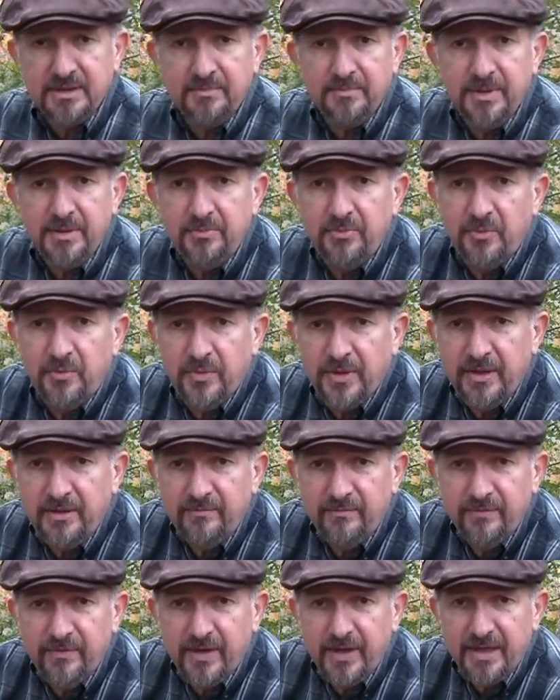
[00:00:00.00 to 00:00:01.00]
Some people won't
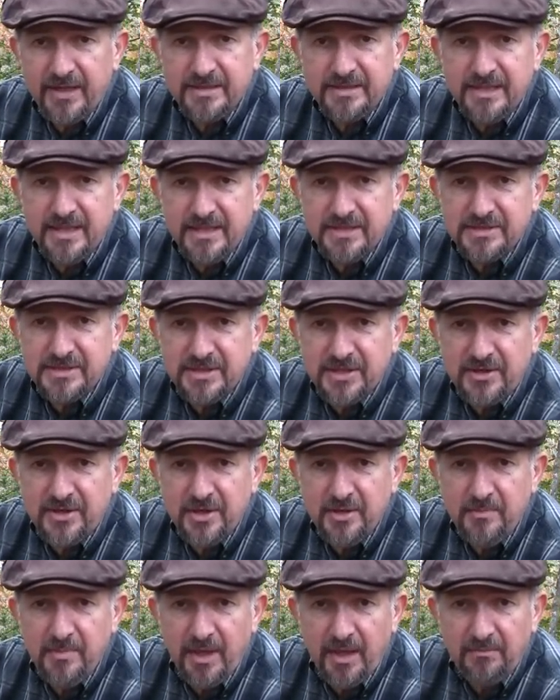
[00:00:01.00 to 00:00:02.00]
even think it's
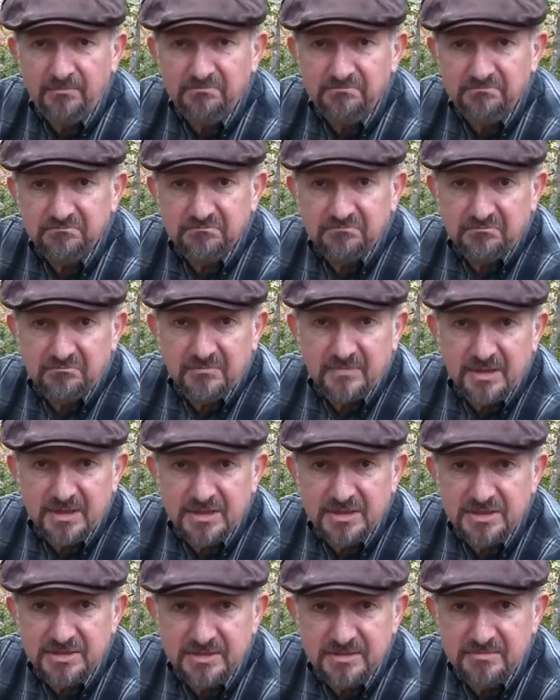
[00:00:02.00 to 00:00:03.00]
necessary, but
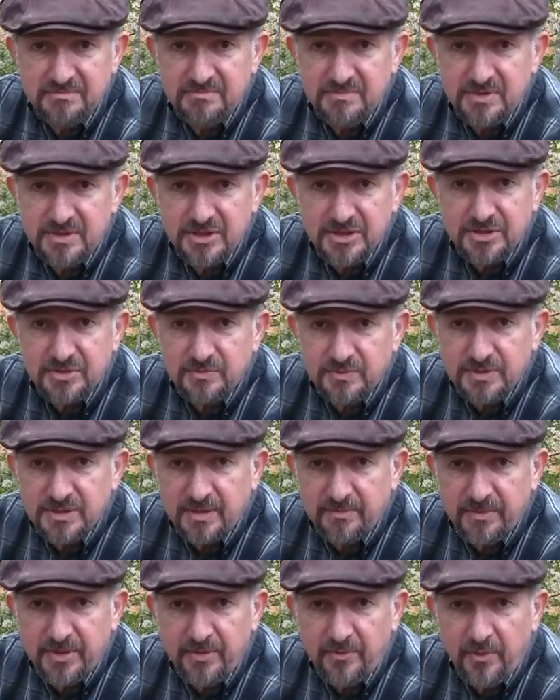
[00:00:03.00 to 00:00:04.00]
it's just
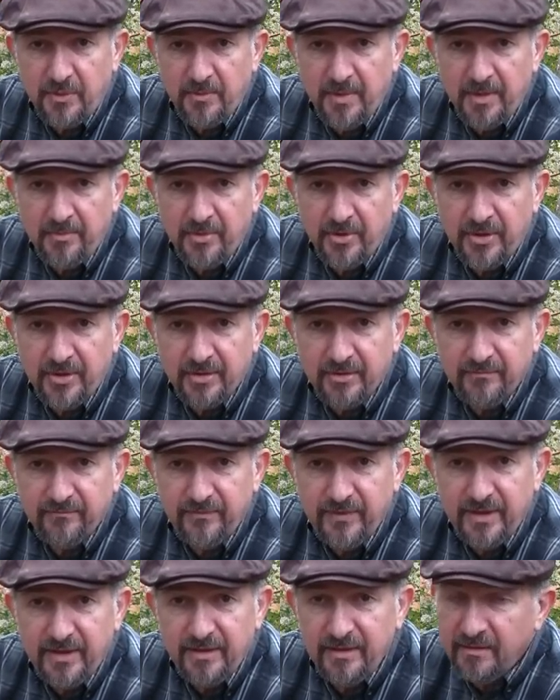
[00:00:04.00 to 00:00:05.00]
something to remember
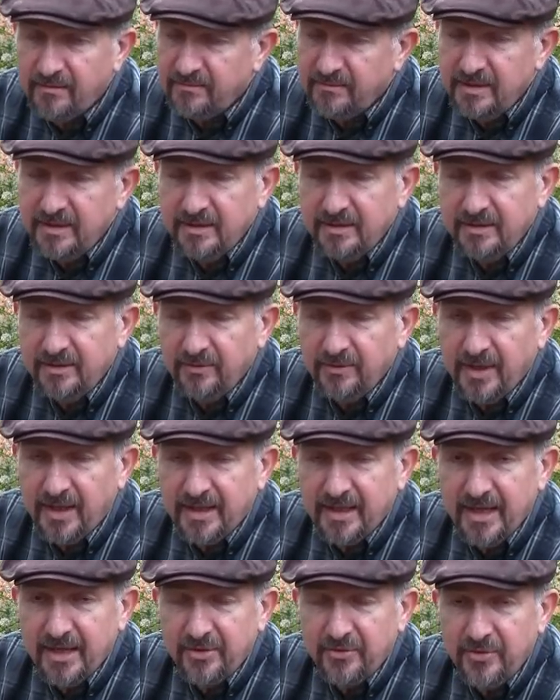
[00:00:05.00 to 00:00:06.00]
if you don't
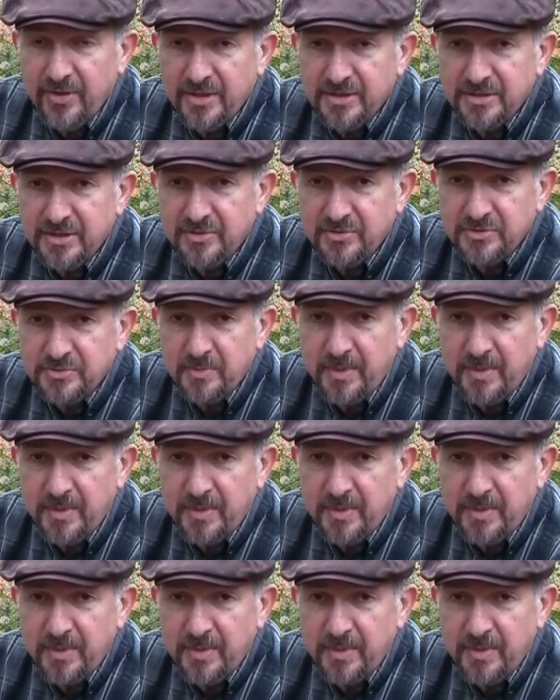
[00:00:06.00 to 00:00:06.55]
like that creosote